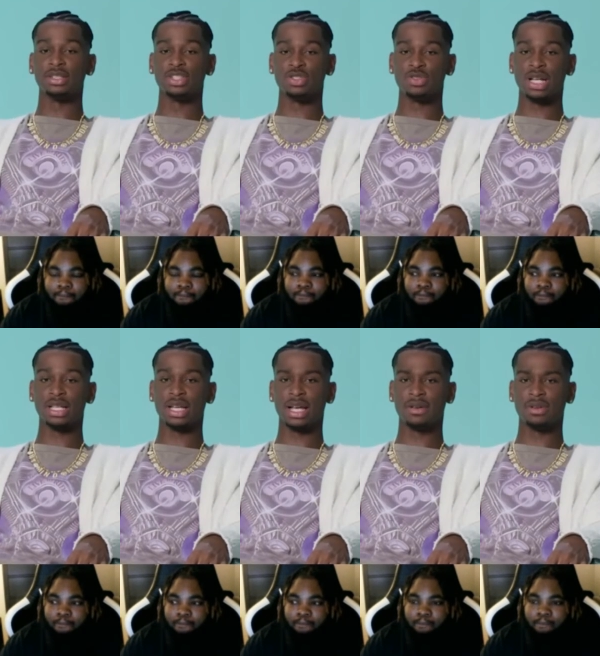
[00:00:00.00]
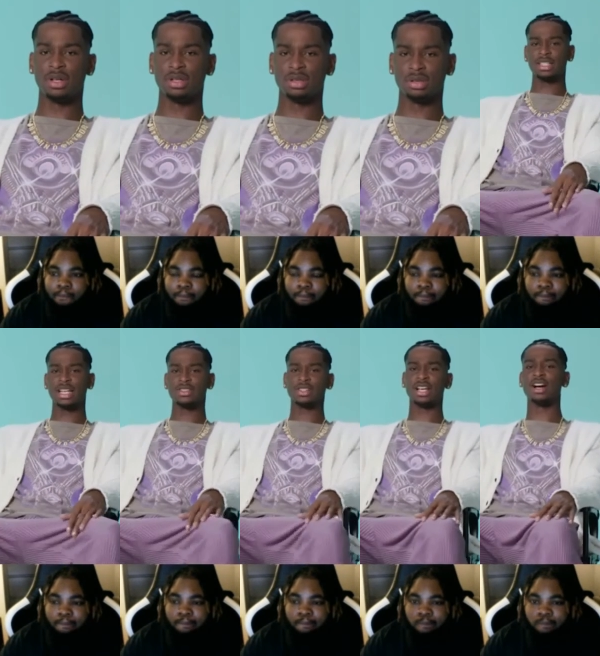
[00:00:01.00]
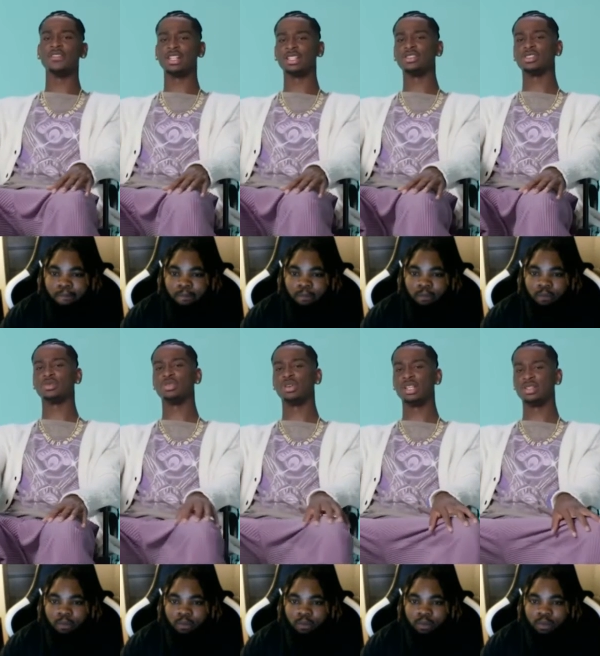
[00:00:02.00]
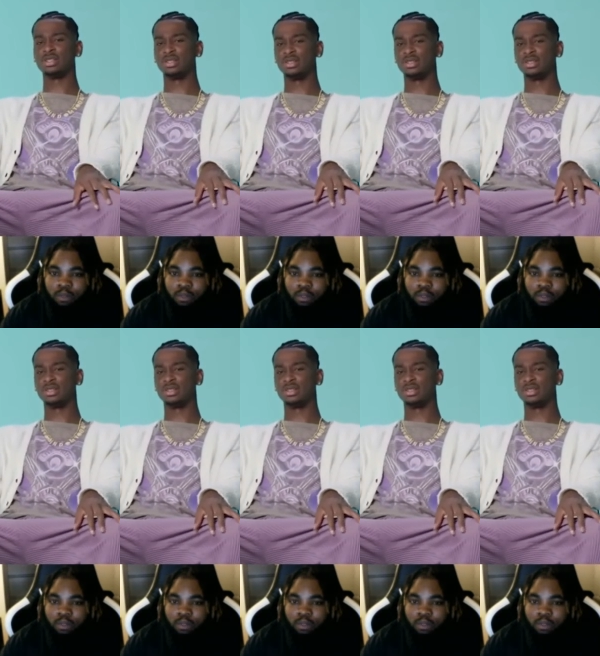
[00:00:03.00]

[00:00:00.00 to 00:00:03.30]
Speaker 1: shoes, I think I have on. Yeah, those look like Converse. I think those are pro leathers.